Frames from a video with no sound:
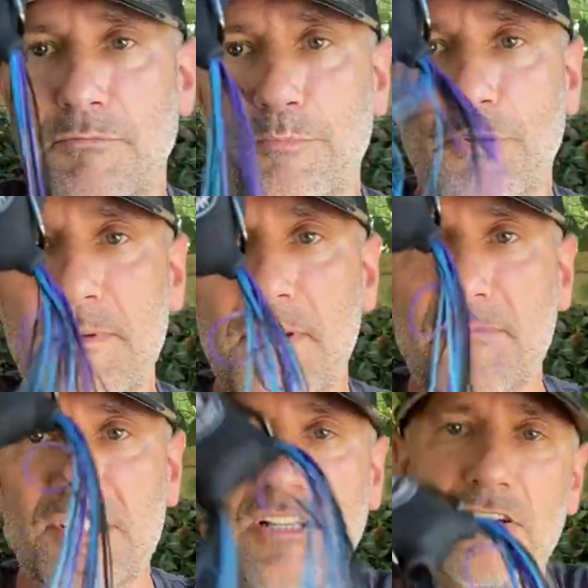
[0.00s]
premium
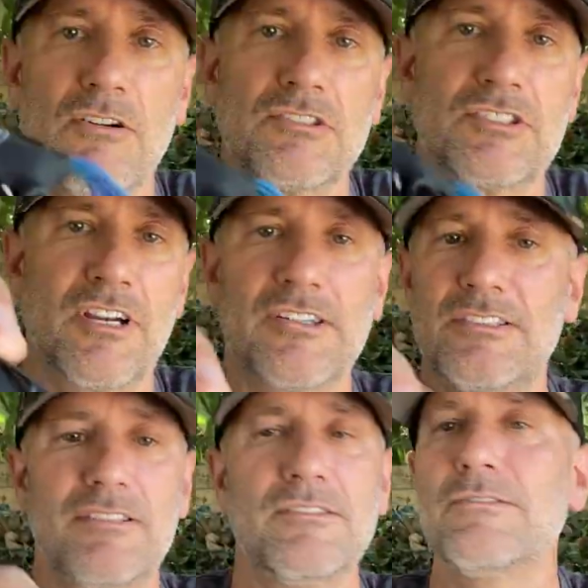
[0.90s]
silicone
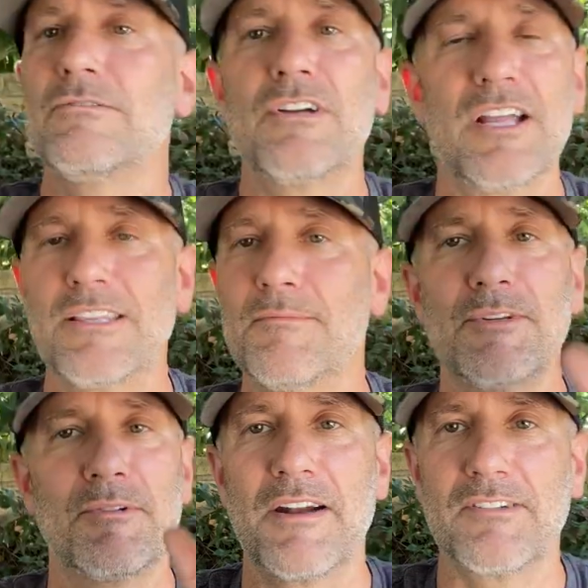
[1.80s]
skirts. You cut them
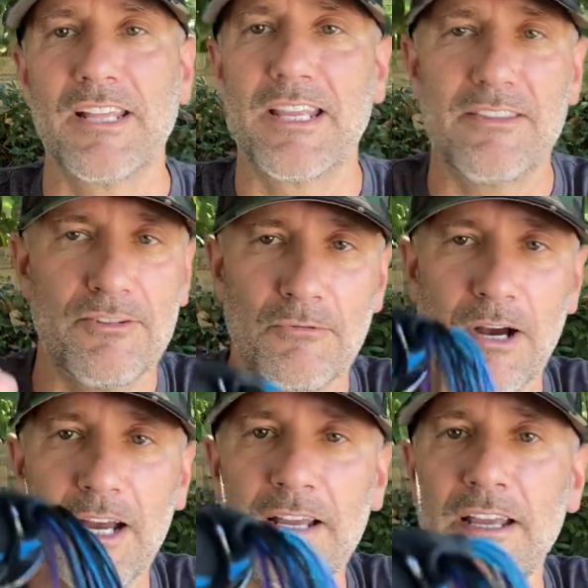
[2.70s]
to whatever length you
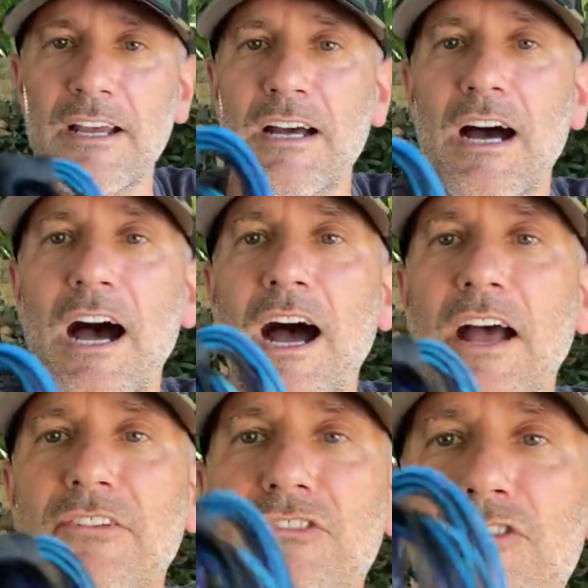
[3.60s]
want.
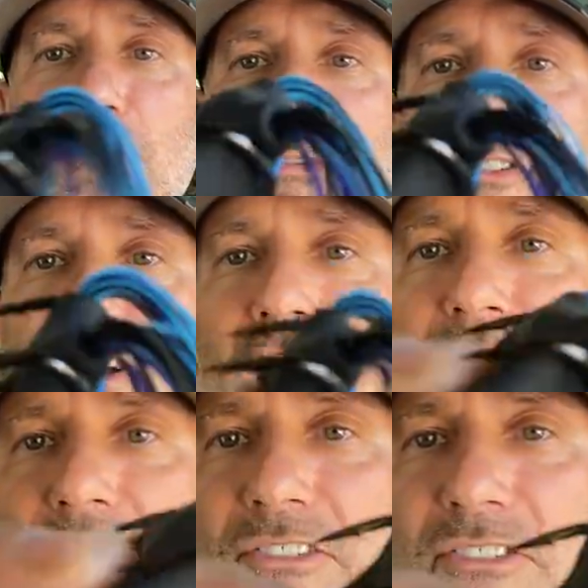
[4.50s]
Super
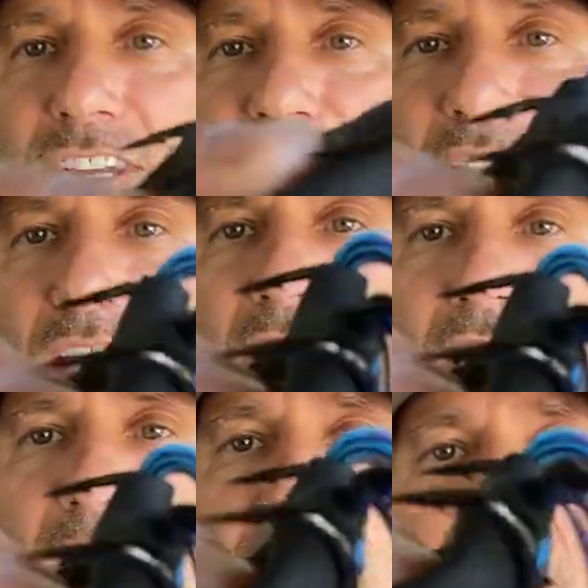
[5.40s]
soft and sticky.
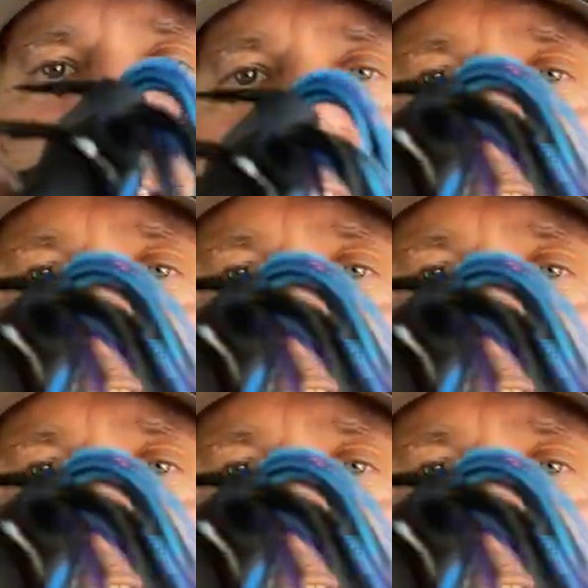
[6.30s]
You can